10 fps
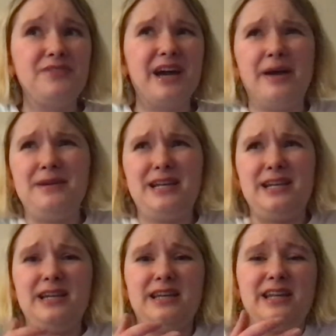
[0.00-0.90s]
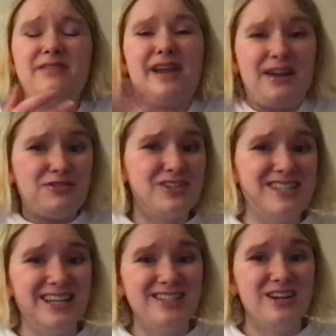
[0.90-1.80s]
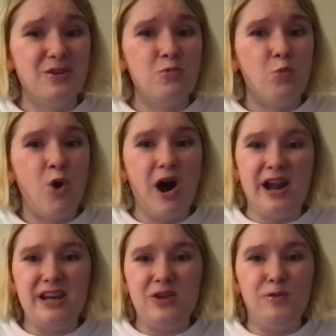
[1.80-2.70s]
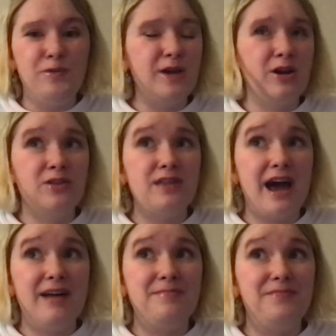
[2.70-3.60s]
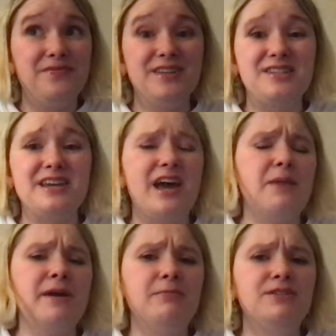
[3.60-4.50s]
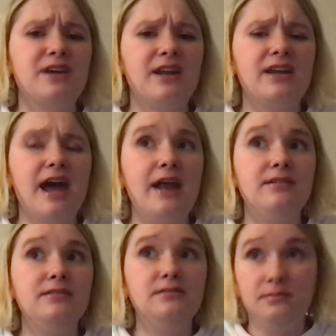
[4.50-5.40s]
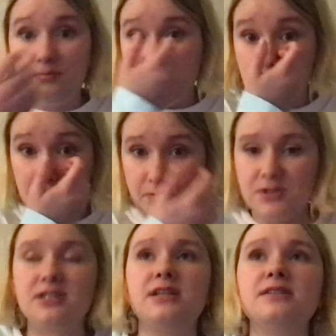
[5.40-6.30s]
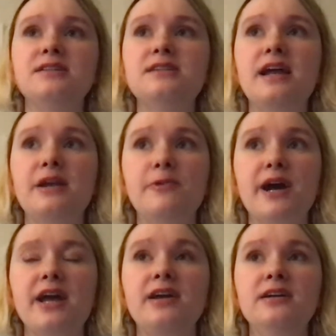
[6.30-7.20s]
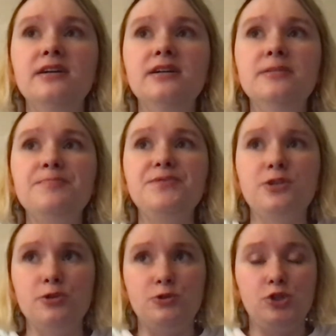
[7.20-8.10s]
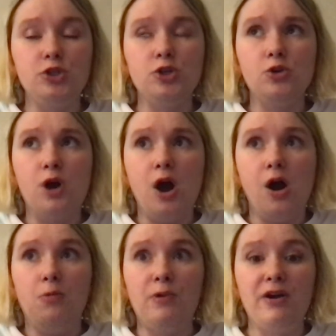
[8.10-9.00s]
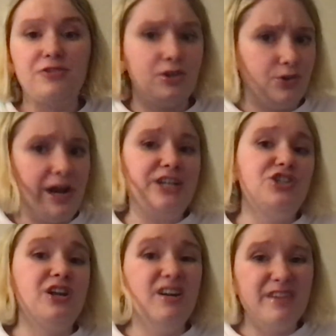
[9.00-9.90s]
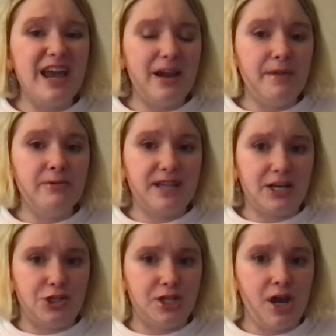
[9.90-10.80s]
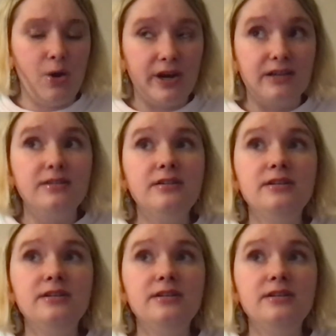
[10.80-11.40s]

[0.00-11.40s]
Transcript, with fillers: I mean, even after Season 1, you figured that this anime was gonna get multiple seasons anyway due to where the direction of the anime was actually going.